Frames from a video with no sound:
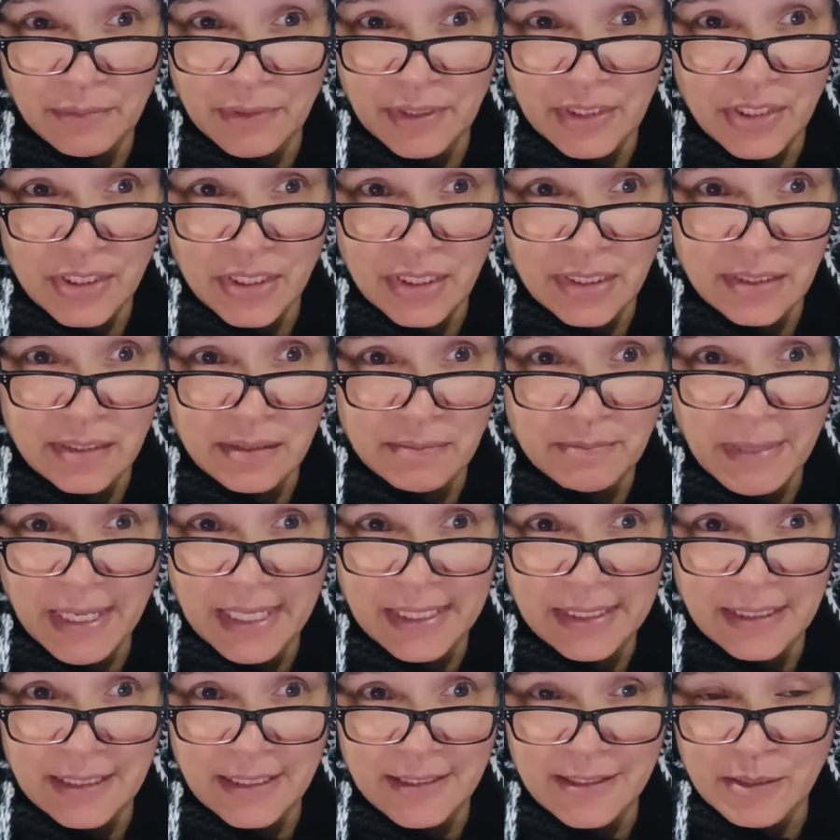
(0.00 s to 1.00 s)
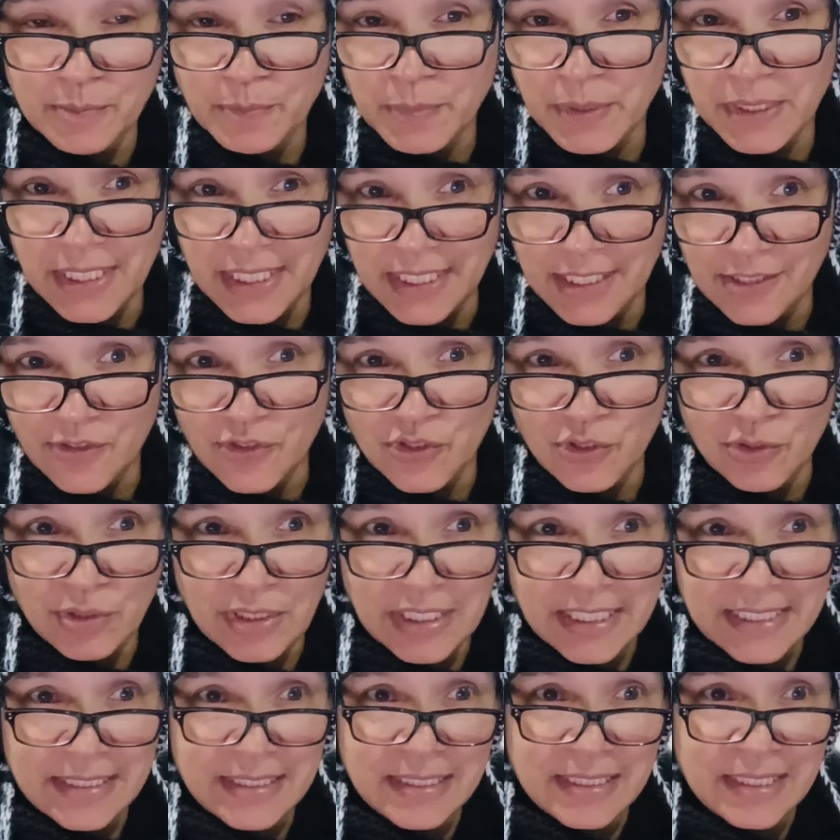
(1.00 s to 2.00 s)
which is madness, but it is New
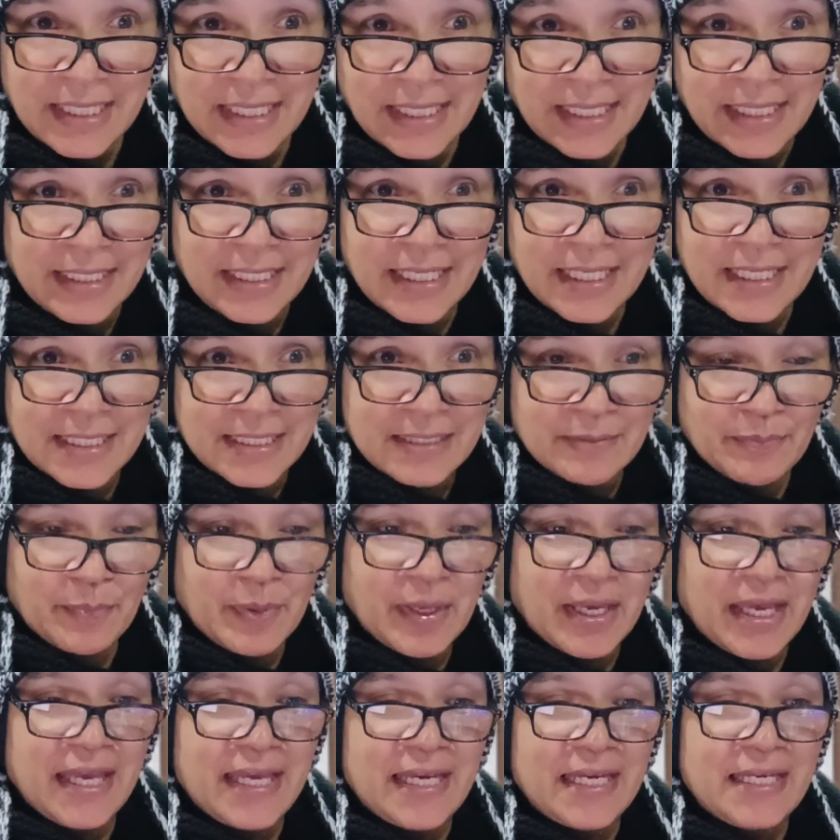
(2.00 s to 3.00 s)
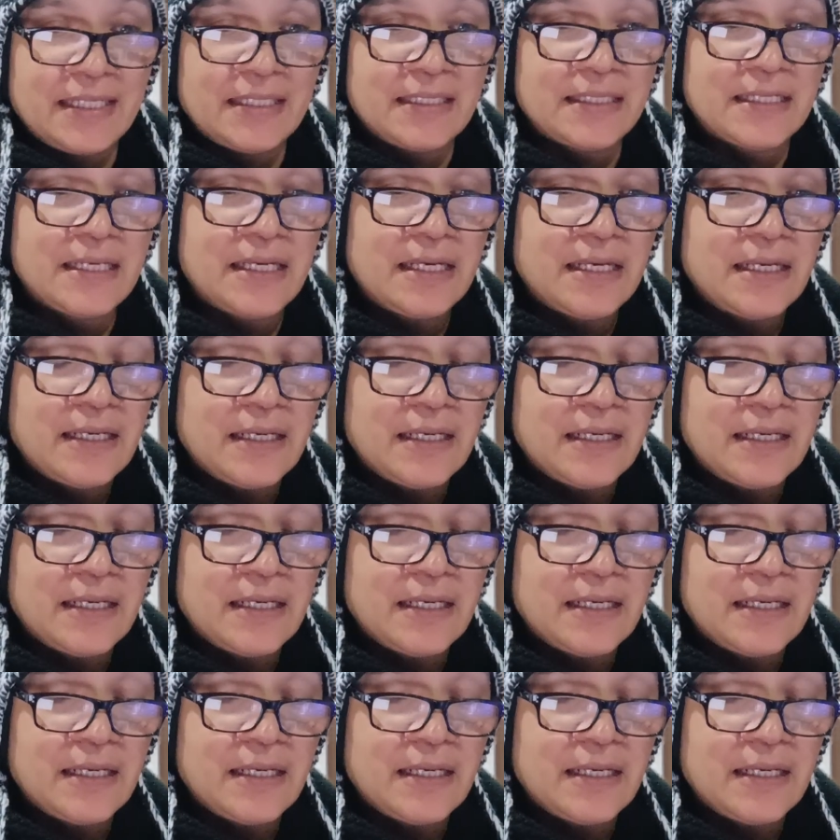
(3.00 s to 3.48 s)
Year's Day and it is a pain,